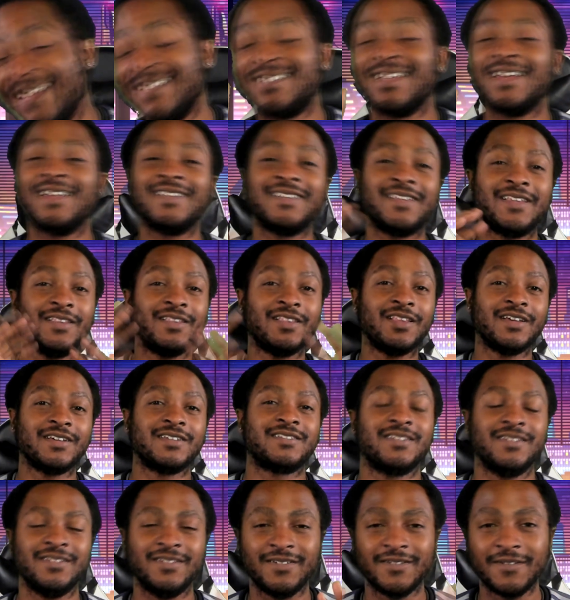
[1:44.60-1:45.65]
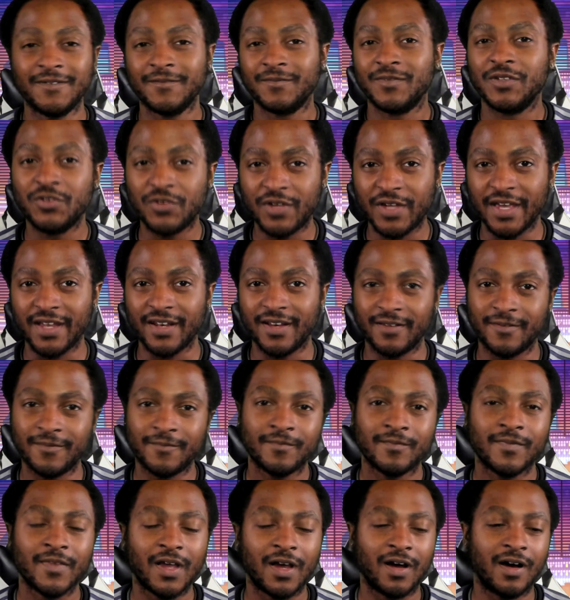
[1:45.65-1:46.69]
it, listen, you get it.
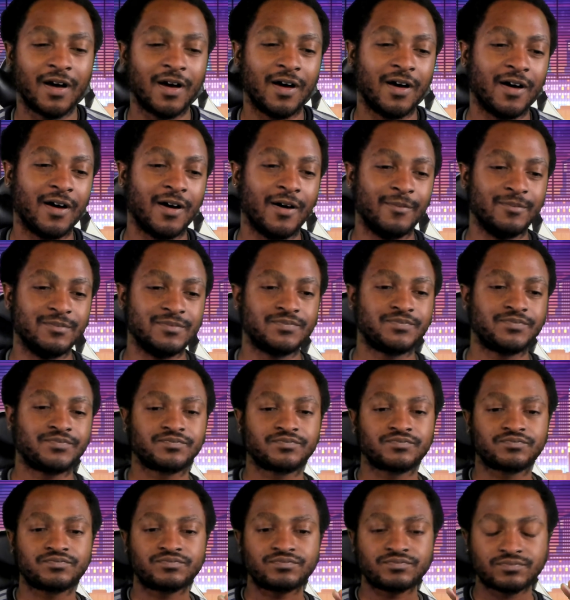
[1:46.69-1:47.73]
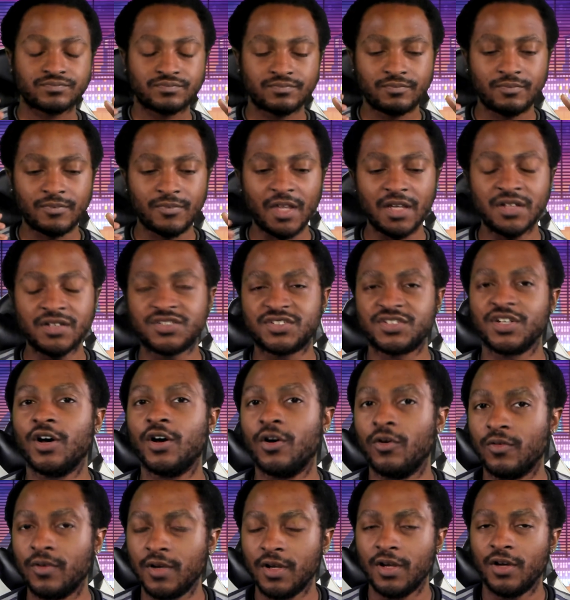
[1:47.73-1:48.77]
Um,
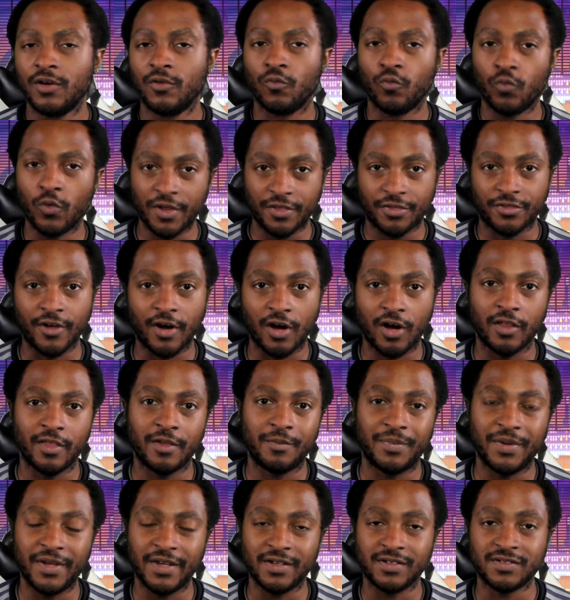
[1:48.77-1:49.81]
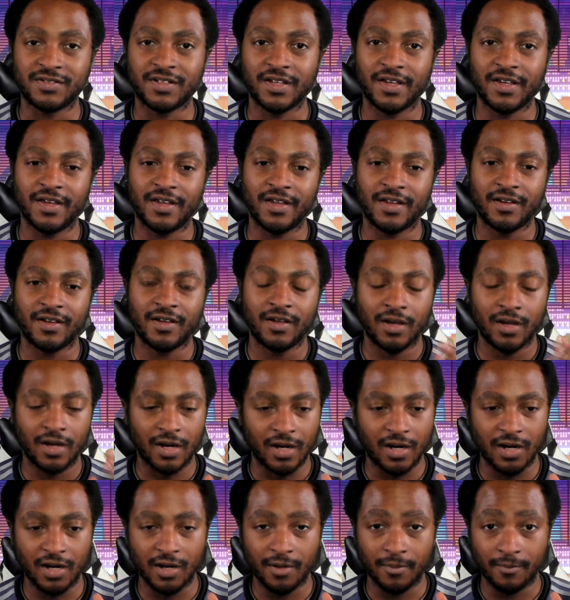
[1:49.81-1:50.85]
so, with all that being said,
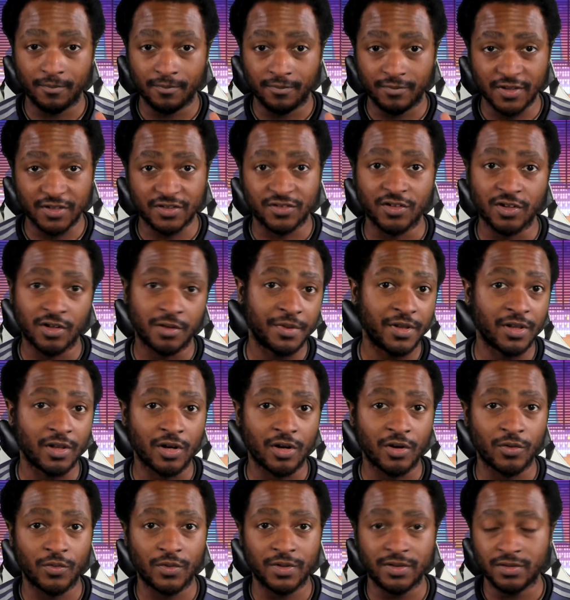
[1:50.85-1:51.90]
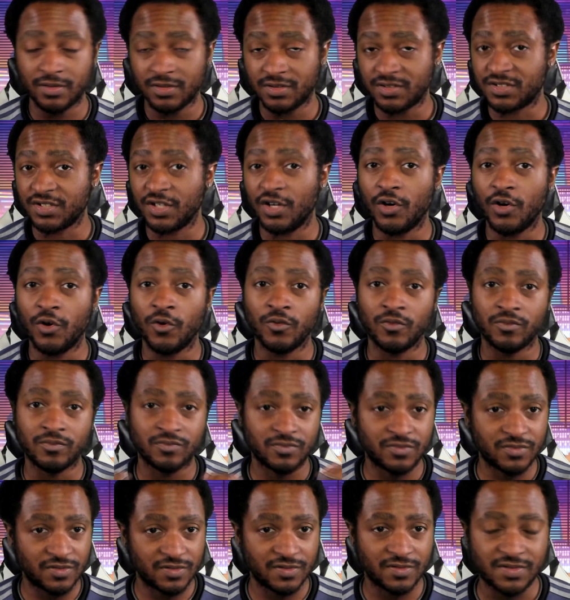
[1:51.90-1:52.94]
um, this is gonna be a long one. So
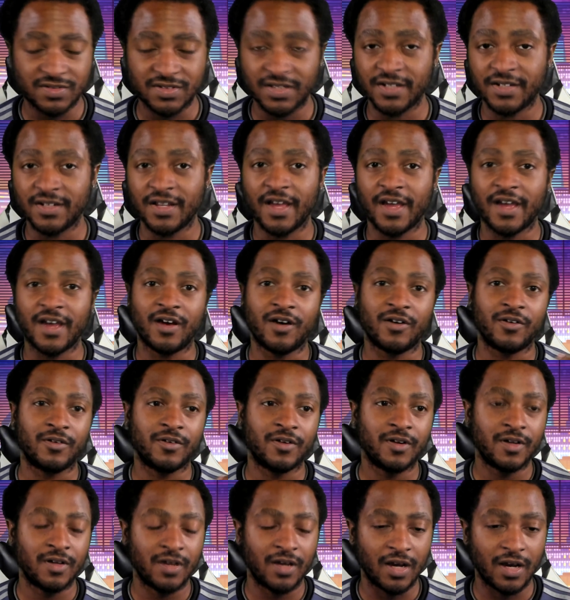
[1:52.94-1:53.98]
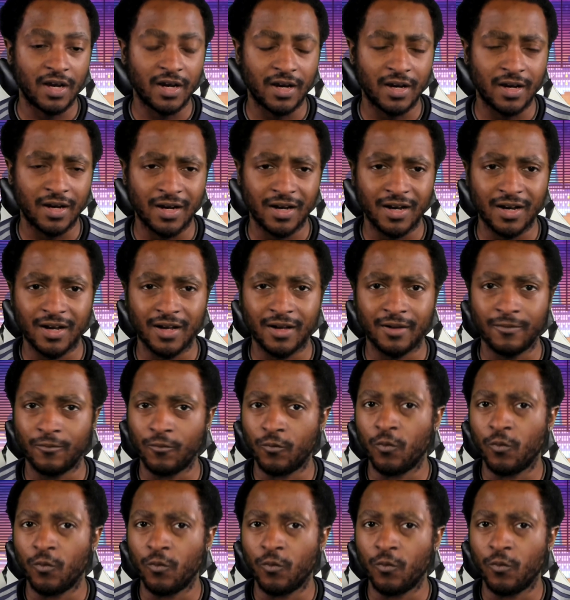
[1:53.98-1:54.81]
sit down, uh,